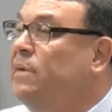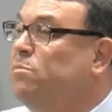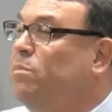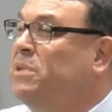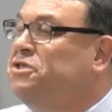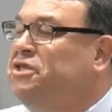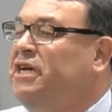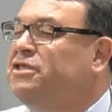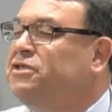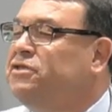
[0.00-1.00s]
But
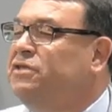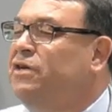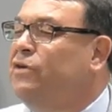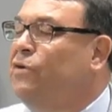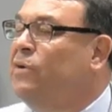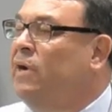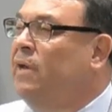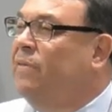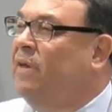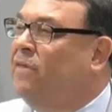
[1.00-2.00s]
Jesus knew
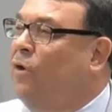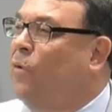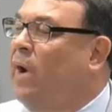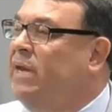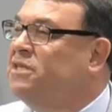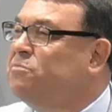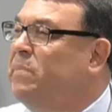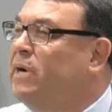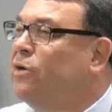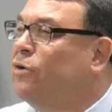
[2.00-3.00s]
that the greatest
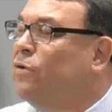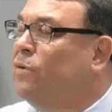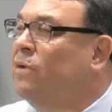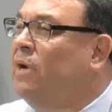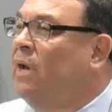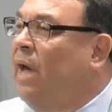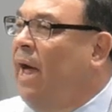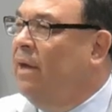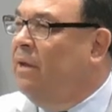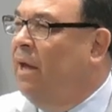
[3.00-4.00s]
miracle
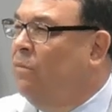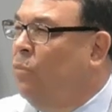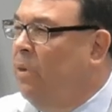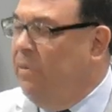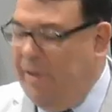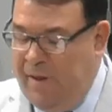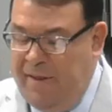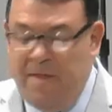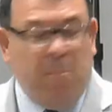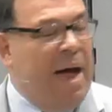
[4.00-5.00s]
in
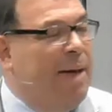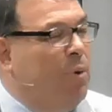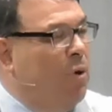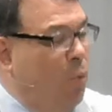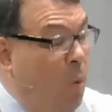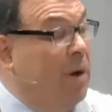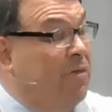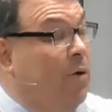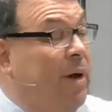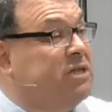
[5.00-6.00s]
the Bible, or one of the
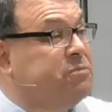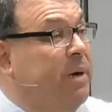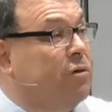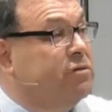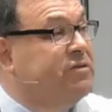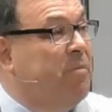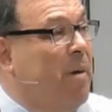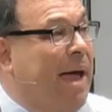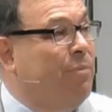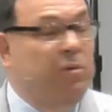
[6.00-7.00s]
greatest miracles of the
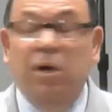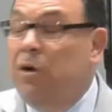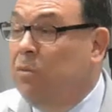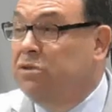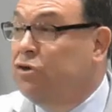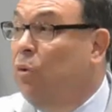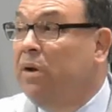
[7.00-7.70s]
Bible, was going